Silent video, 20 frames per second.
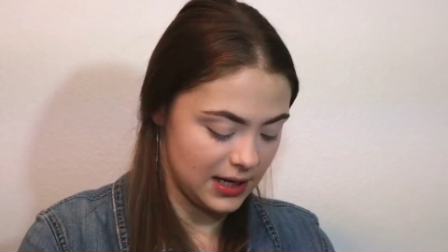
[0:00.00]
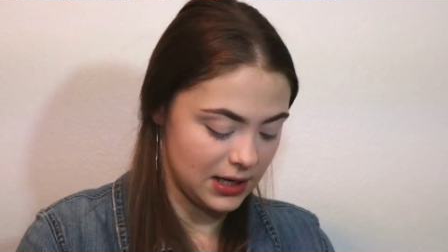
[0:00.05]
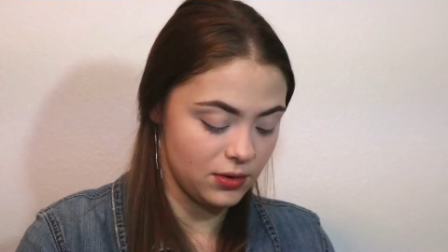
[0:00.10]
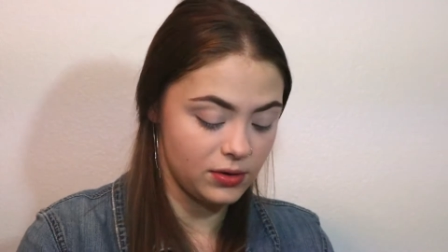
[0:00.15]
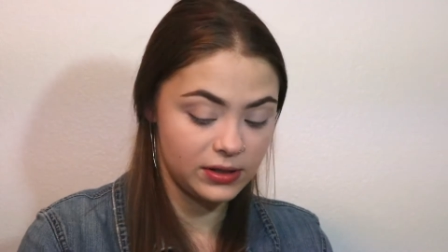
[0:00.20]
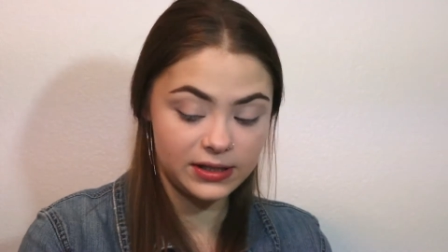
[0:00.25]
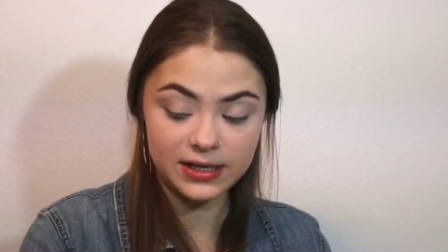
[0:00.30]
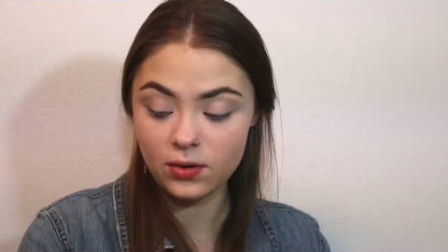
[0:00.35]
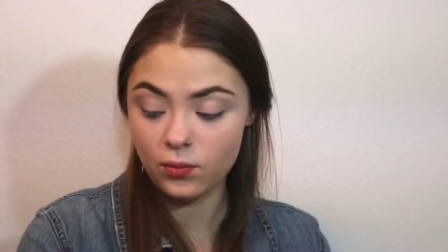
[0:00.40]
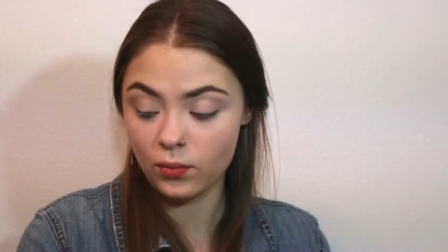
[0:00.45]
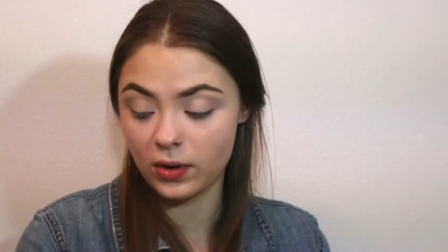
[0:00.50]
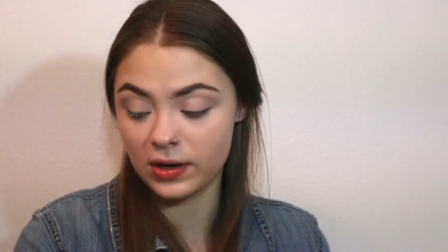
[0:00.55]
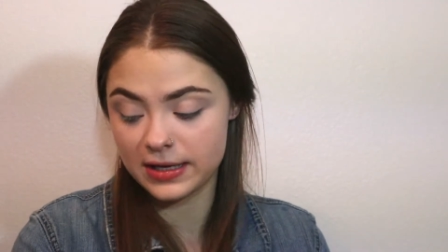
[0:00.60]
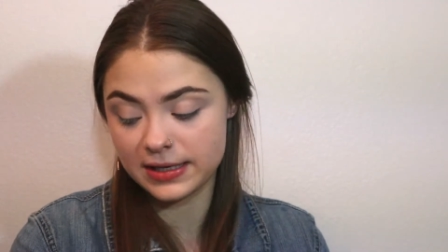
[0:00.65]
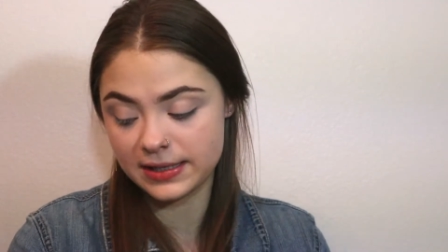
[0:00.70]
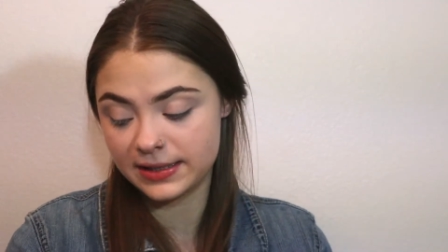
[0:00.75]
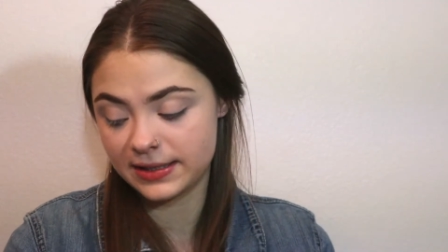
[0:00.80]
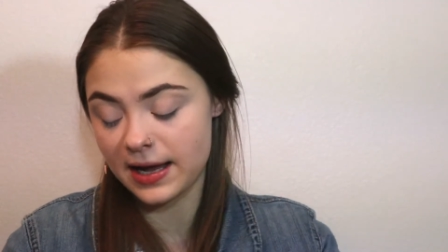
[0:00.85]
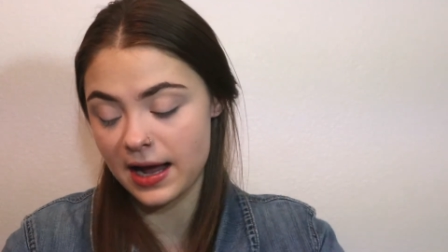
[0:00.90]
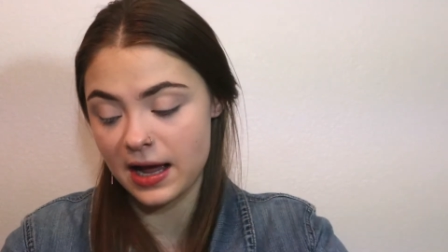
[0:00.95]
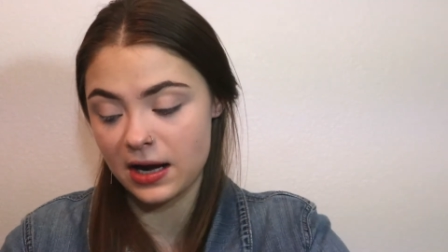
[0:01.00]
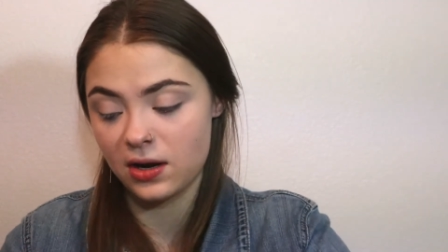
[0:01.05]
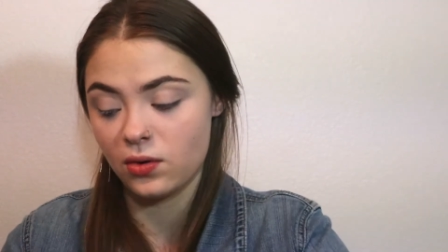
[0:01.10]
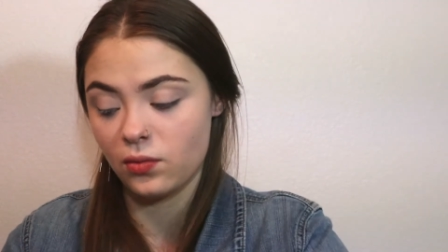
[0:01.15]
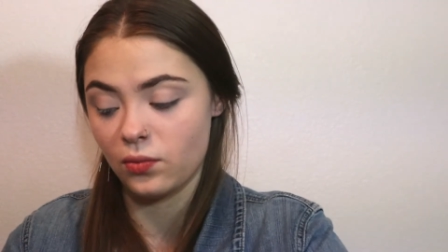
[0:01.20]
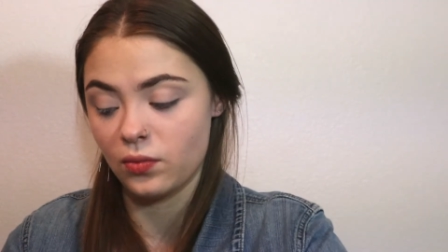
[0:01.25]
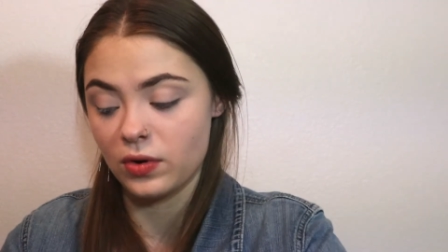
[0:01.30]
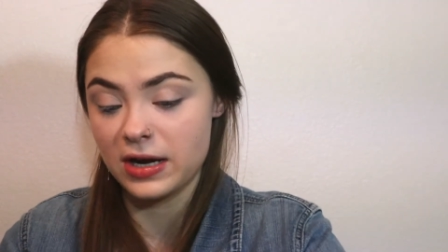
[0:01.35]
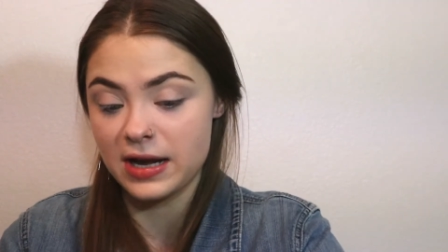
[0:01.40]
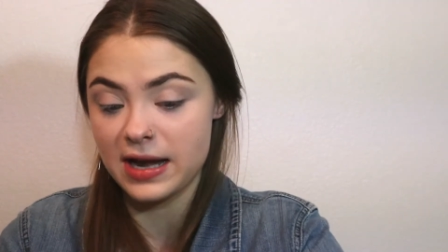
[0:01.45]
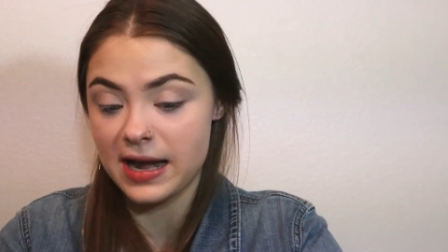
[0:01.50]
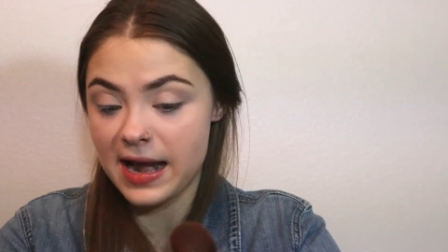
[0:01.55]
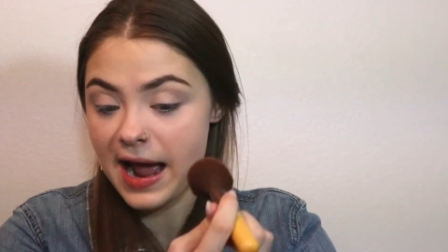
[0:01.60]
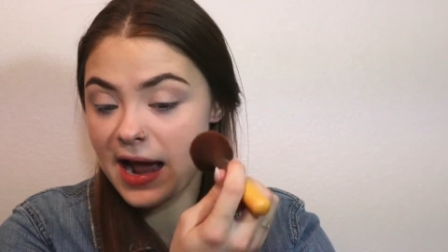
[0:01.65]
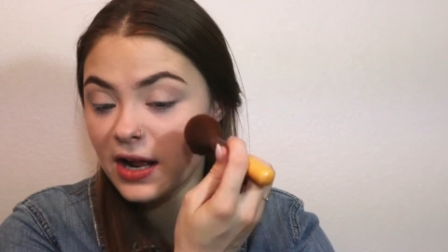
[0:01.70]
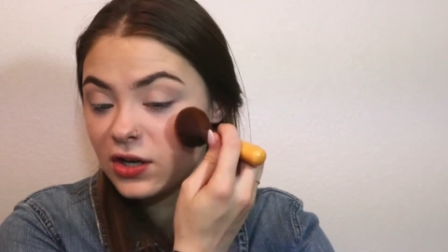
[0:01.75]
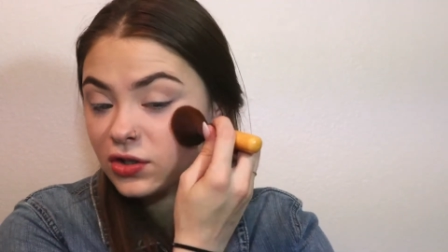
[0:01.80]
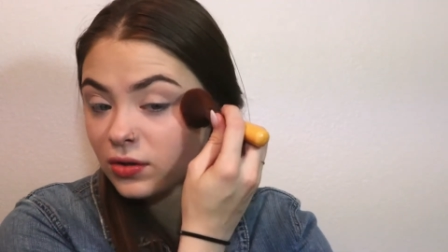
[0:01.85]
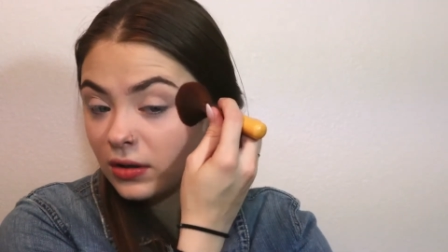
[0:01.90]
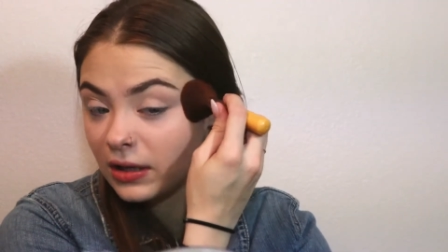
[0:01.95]
use it where the sun would
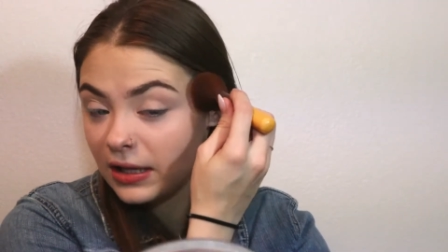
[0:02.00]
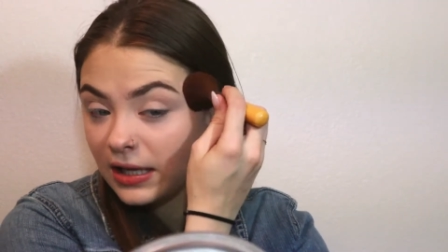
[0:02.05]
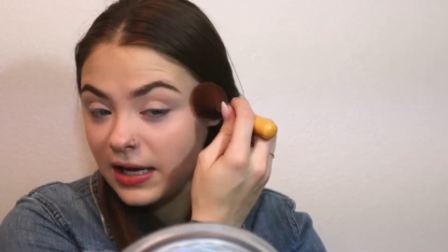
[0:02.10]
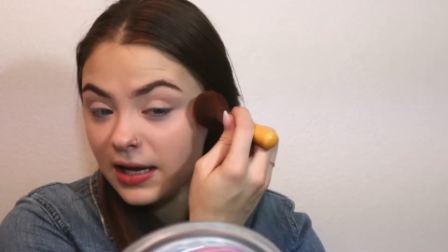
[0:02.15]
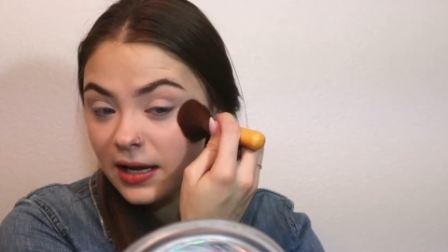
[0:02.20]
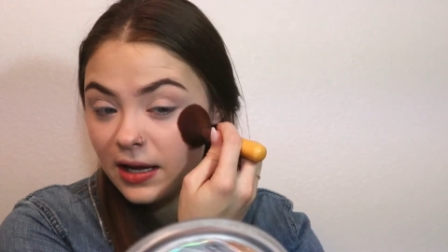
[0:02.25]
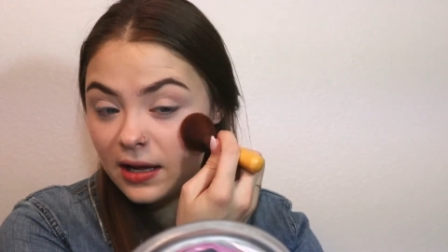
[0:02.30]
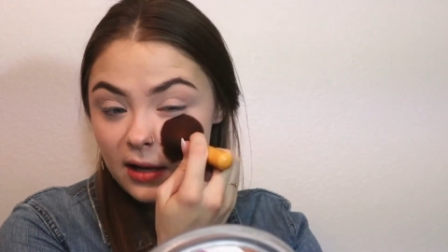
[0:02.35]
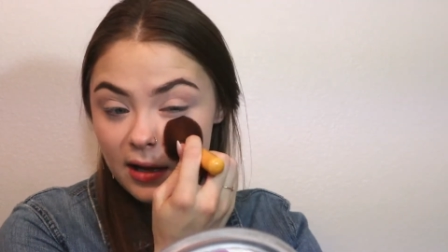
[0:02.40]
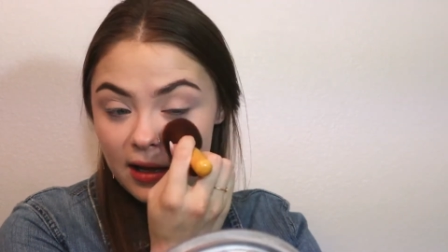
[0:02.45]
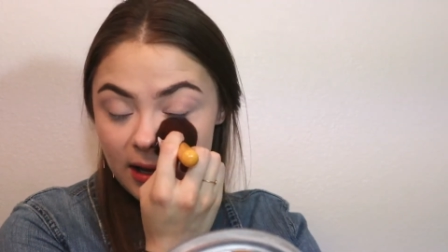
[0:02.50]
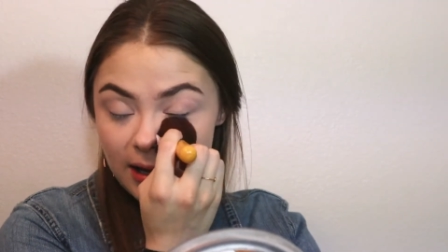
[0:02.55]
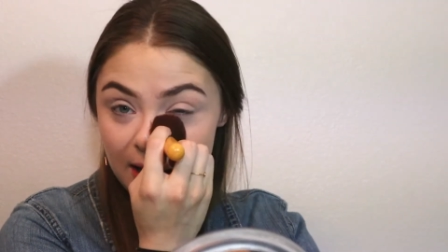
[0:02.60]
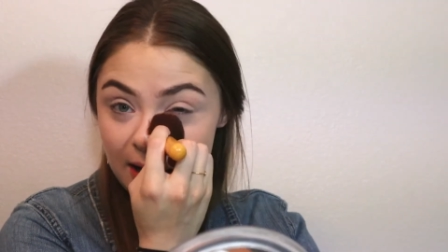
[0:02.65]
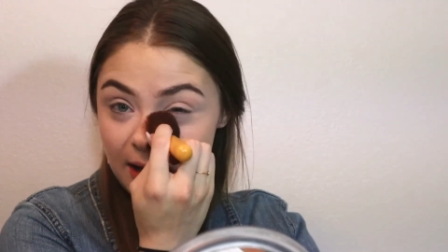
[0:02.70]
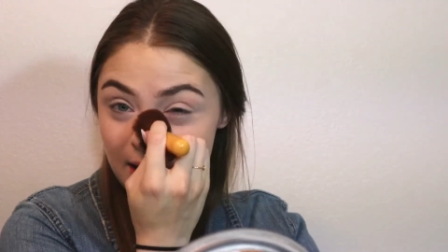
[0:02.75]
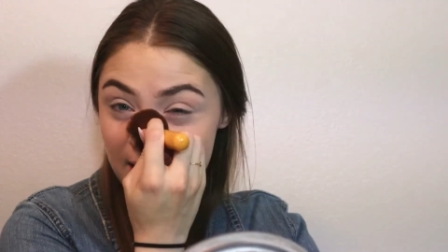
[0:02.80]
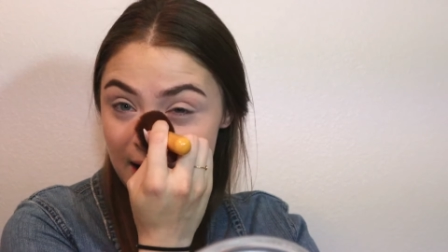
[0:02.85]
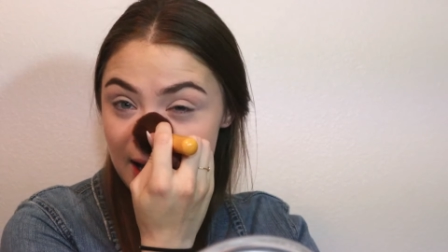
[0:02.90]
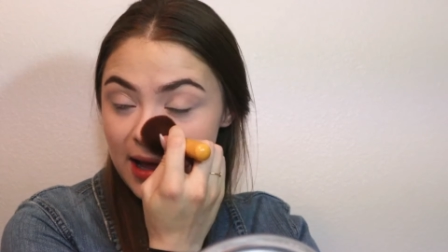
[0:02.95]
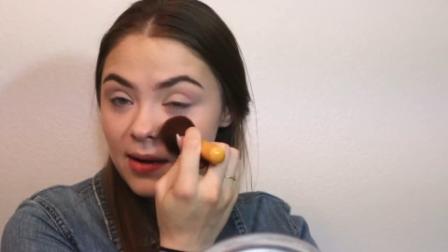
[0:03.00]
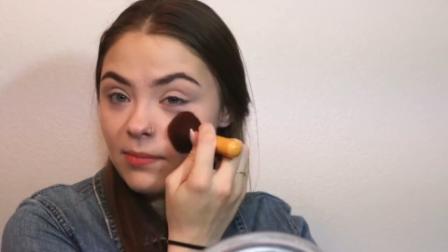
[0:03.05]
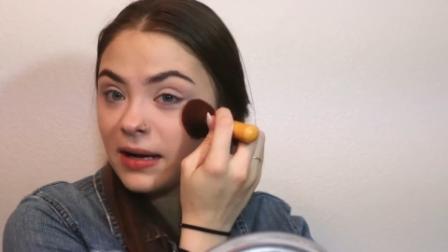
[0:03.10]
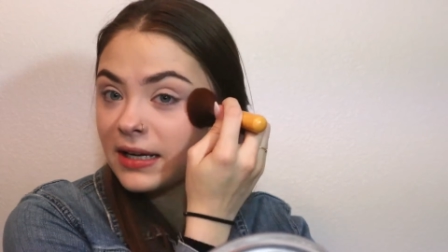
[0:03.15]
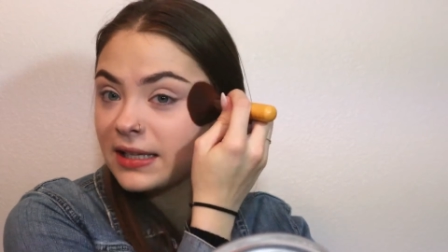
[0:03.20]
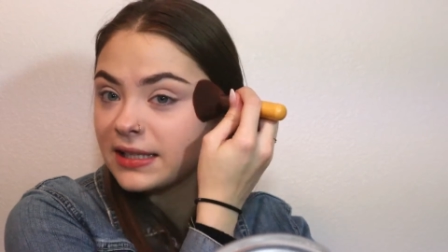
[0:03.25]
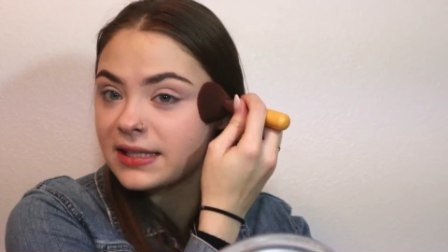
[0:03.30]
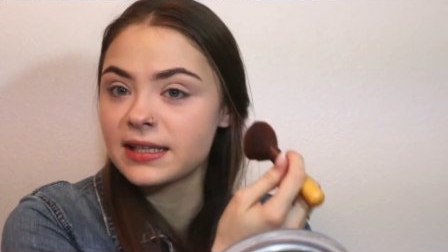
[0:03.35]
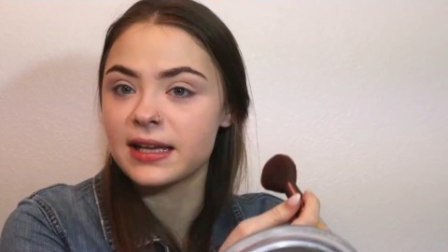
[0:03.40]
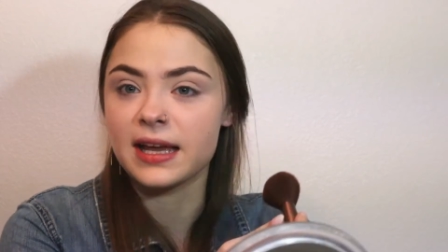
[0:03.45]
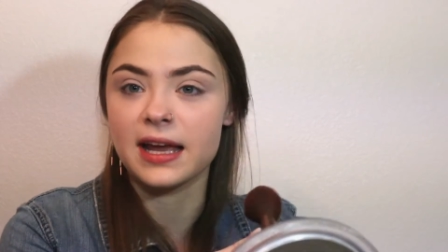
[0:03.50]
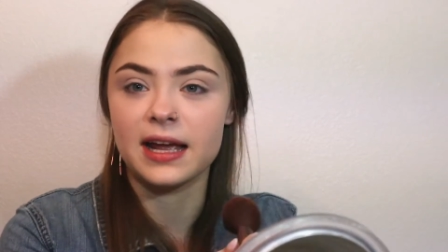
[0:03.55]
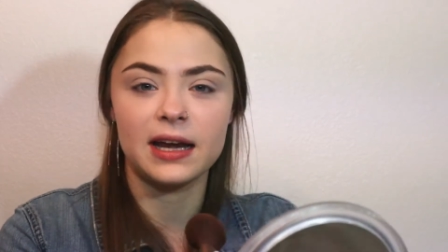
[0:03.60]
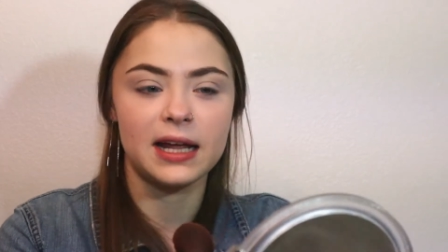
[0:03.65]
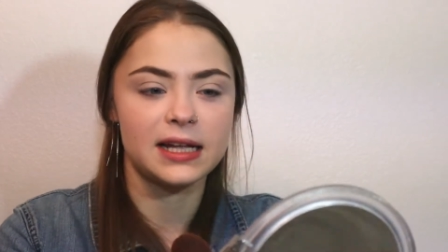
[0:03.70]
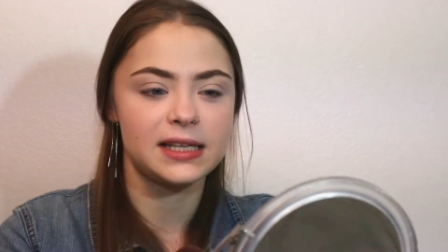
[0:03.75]
naturally hit my skin.